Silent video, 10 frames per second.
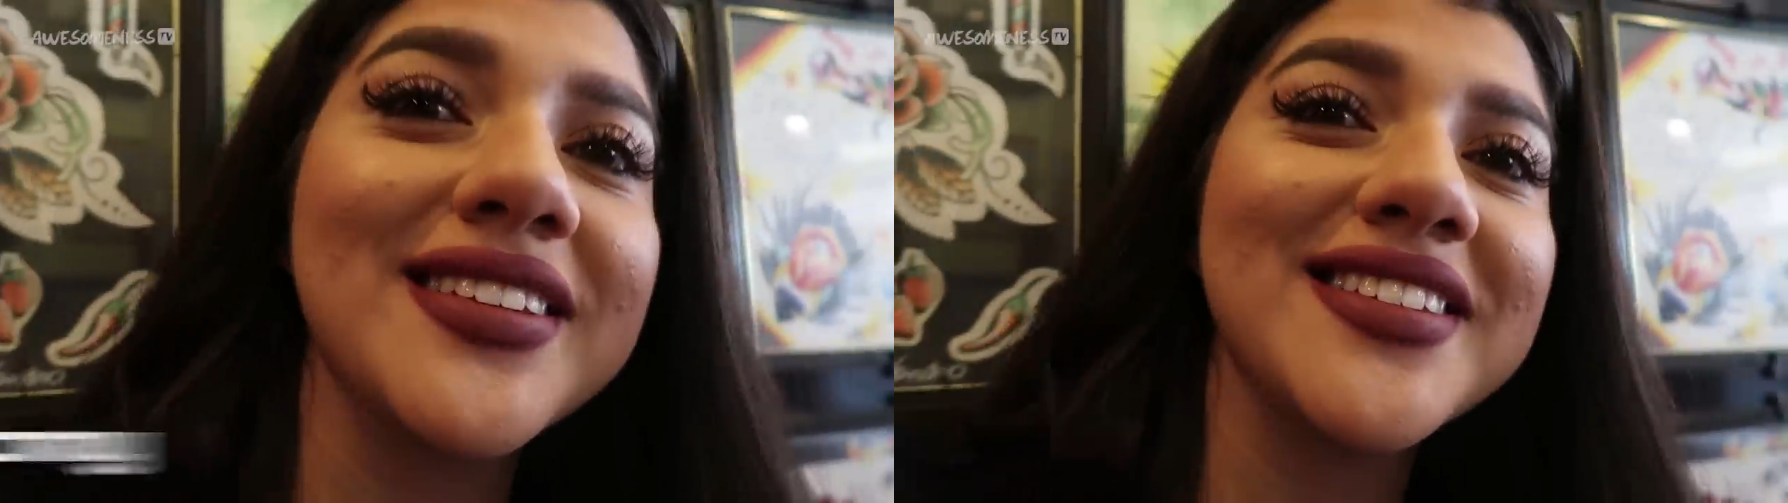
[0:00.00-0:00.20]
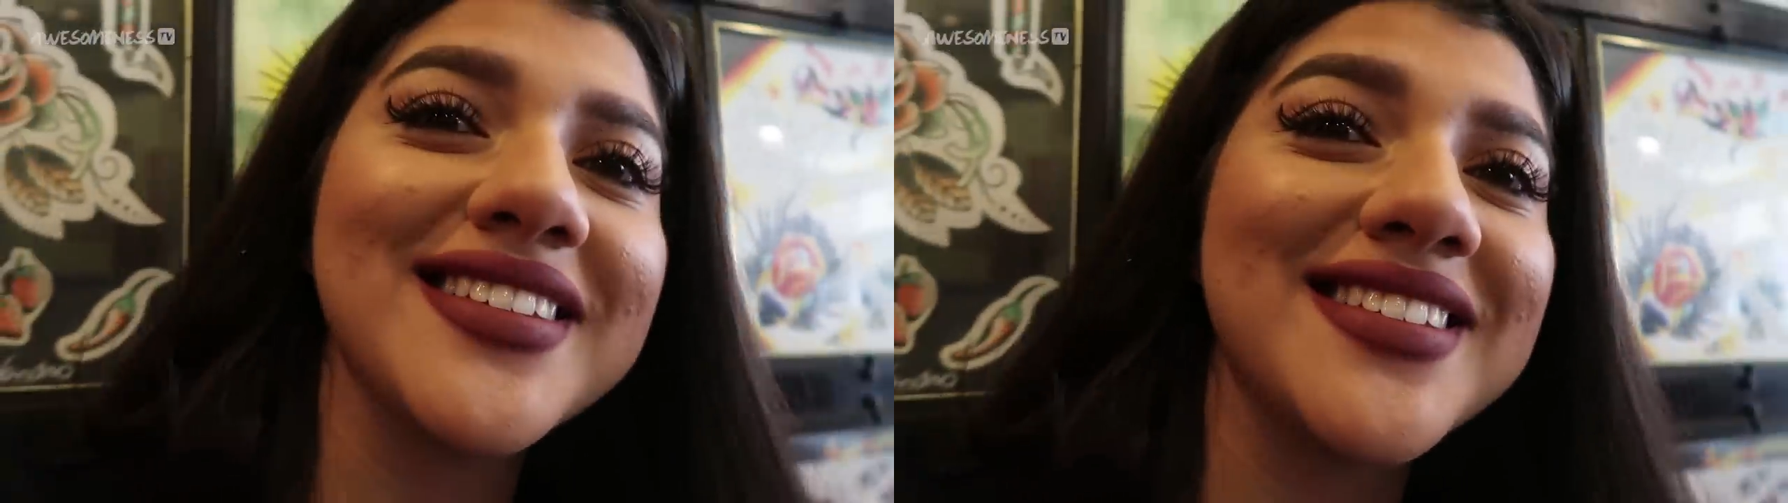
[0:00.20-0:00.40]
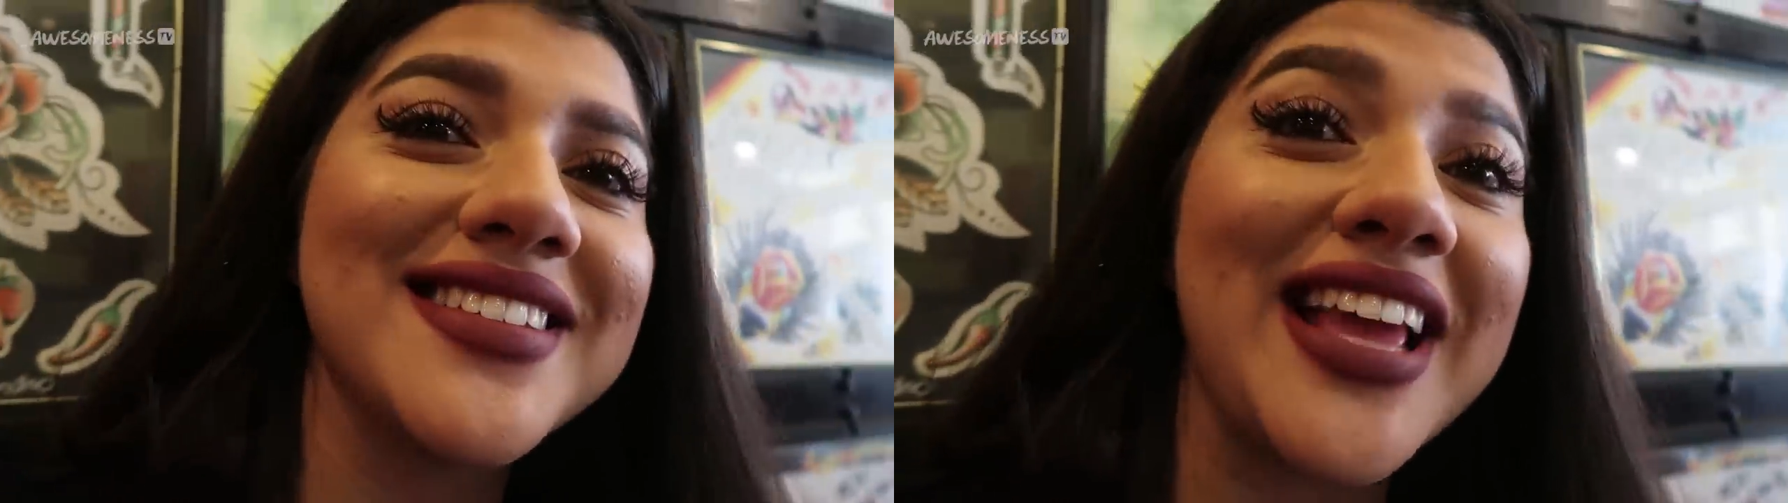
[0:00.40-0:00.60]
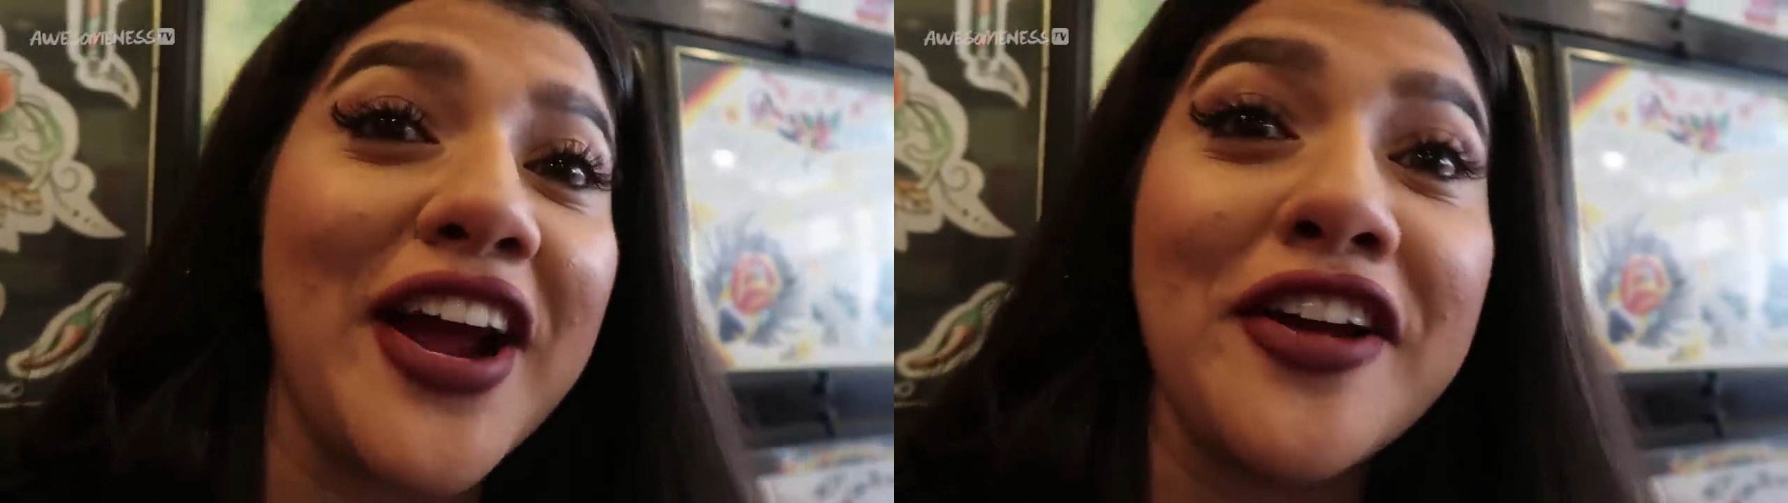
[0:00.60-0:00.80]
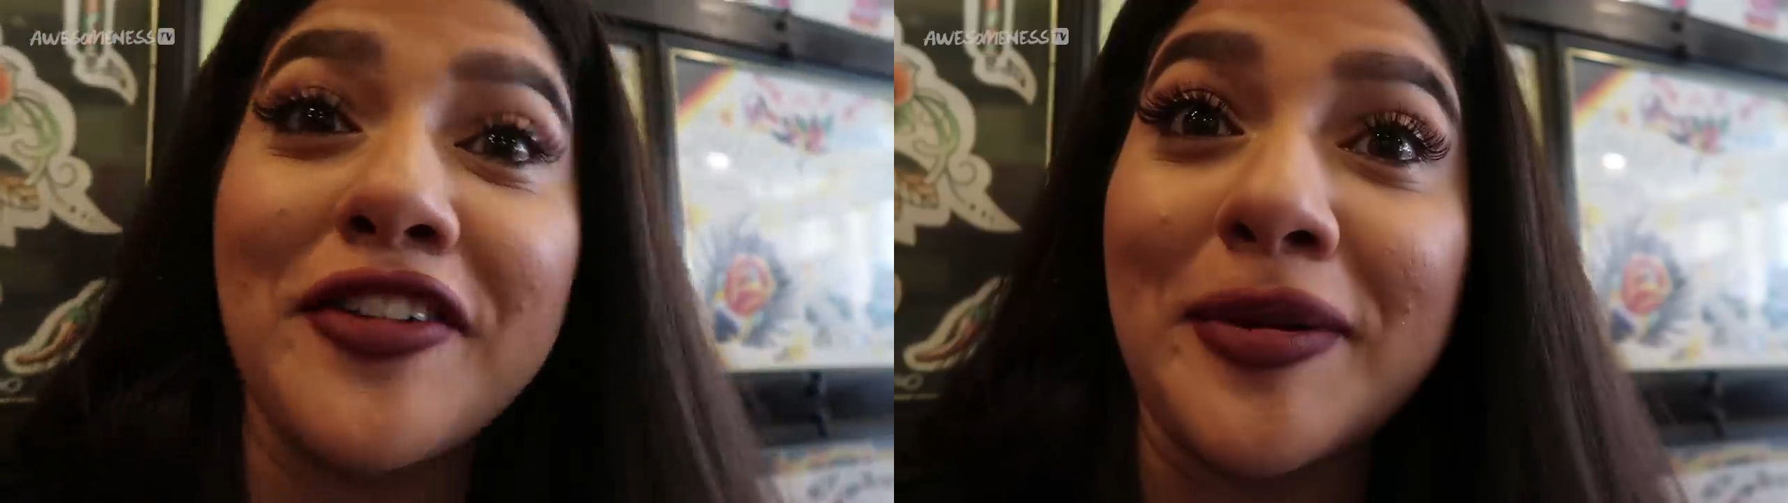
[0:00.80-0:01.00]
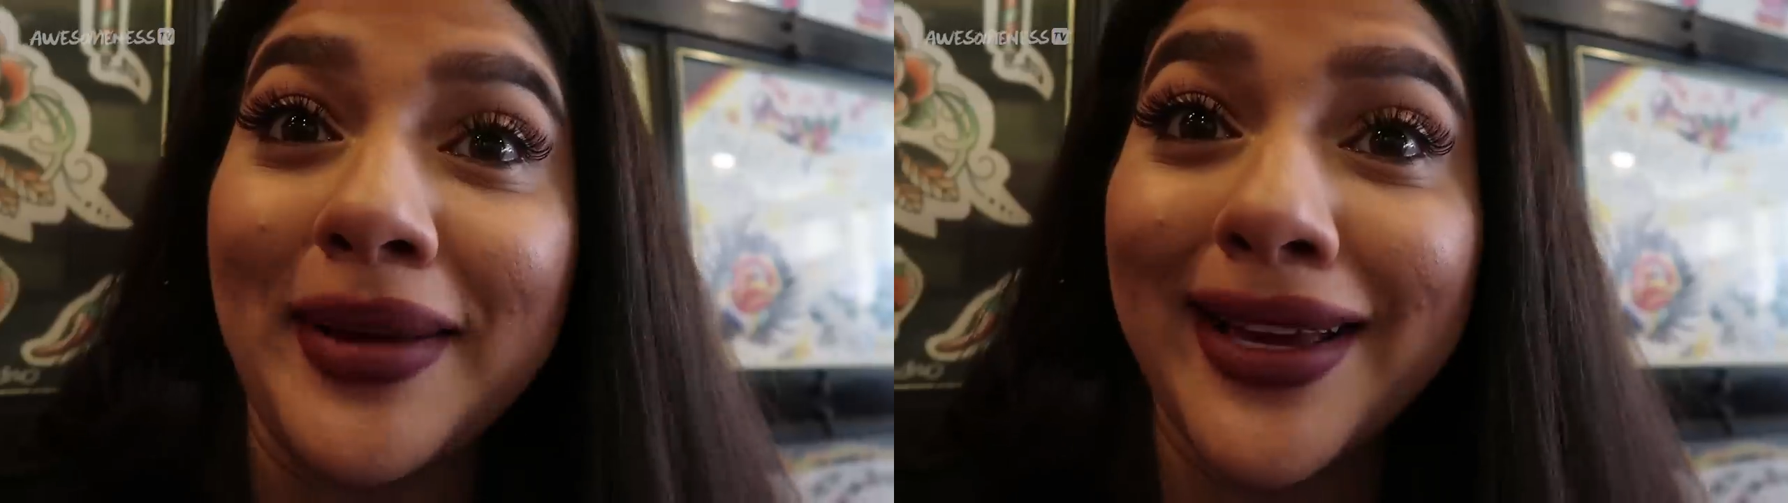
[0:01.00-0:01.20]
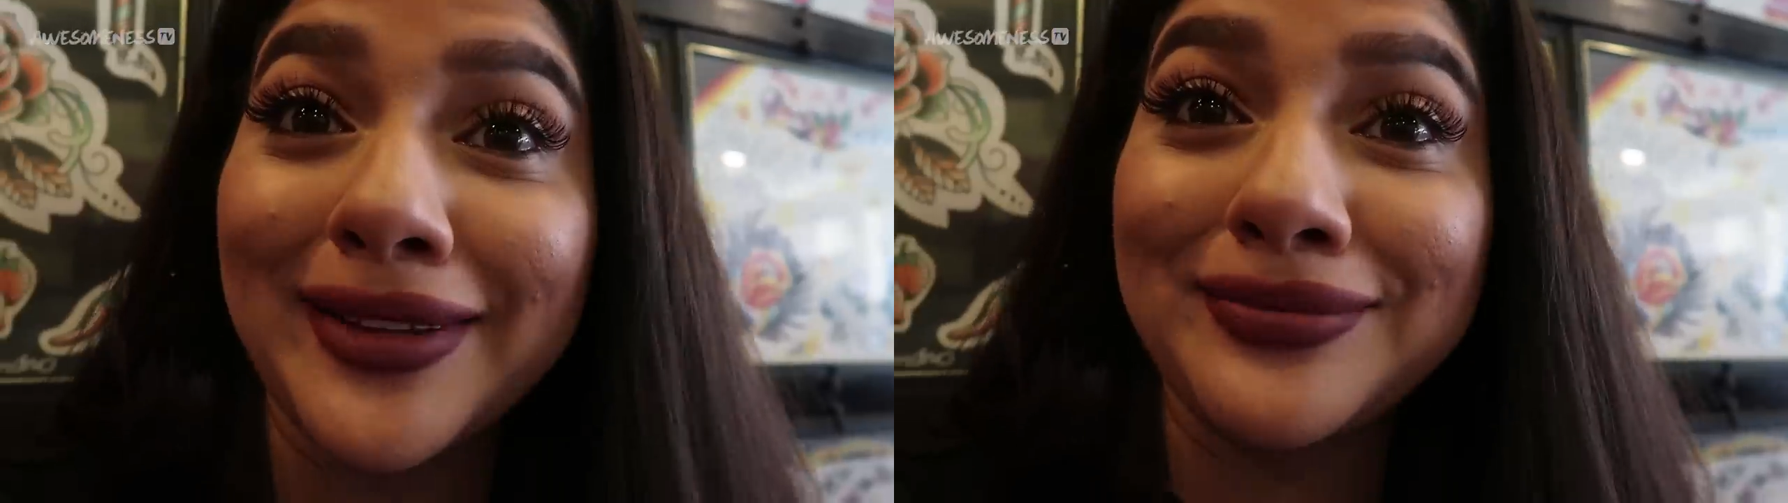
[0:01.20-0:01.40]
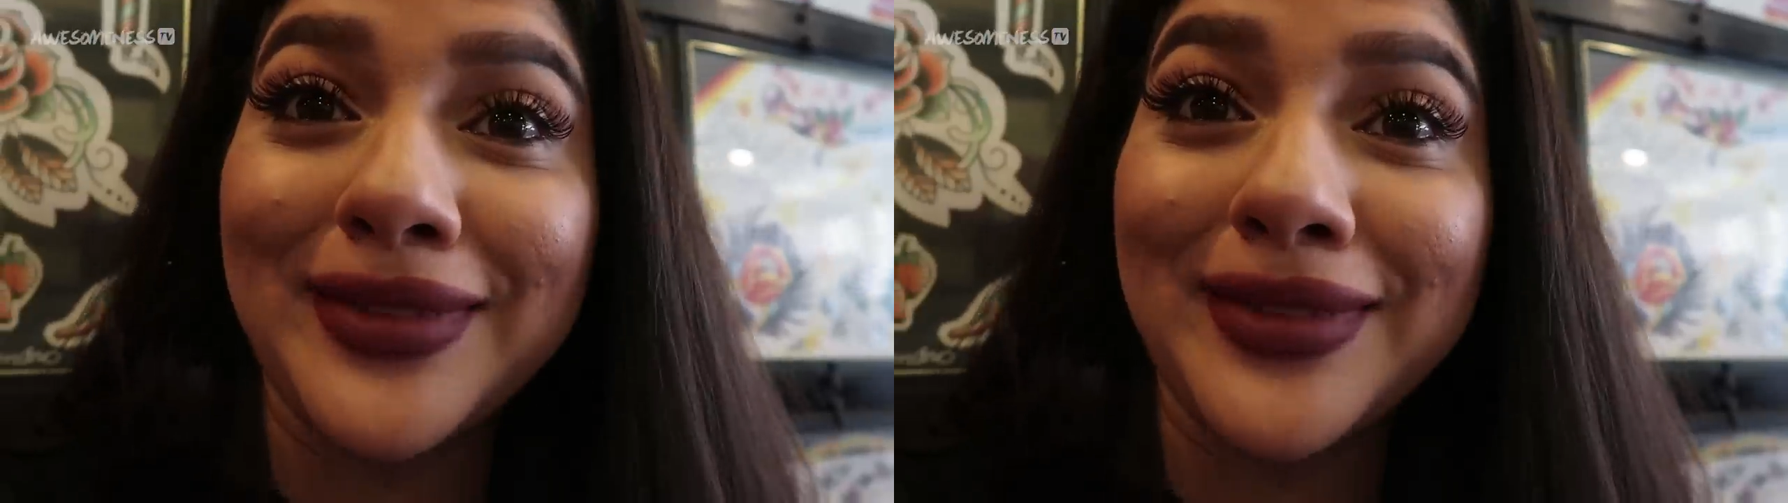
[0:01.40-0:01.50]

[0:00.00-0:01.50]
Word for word: this is scary for me.